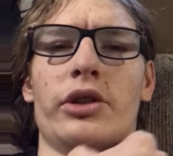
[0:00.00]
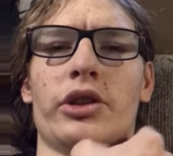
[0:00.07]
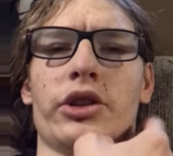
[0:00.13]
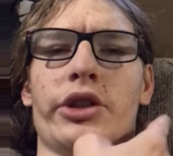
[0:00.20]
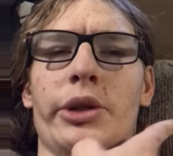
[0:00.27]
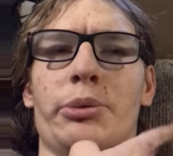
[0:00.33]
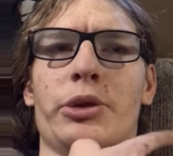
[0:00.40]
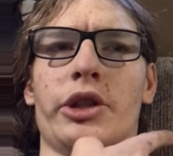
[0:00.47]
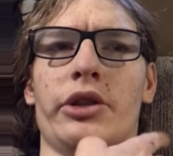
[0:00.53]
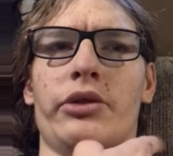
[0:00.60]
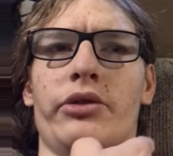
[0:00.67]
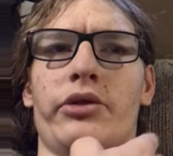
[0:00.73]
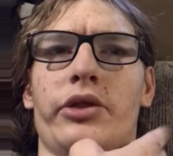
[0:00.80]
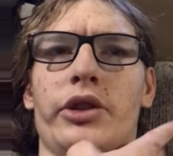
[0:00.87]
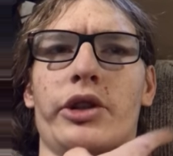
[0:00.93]

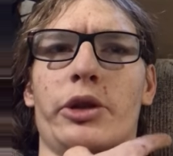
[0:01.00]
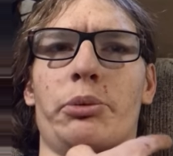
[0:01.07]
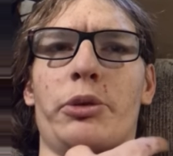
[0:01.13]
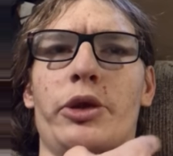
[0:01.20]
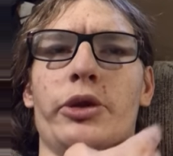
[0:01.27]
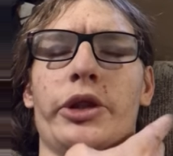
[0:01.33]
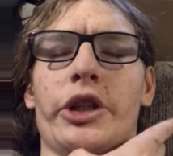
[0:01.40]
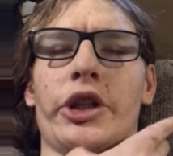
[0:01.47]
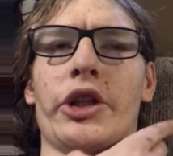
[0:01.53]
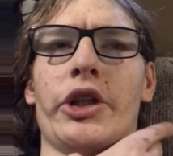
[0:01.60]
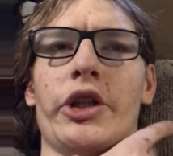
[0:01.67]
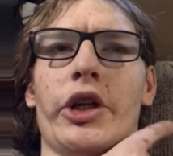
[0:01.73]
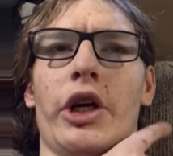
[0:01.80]
description for his music.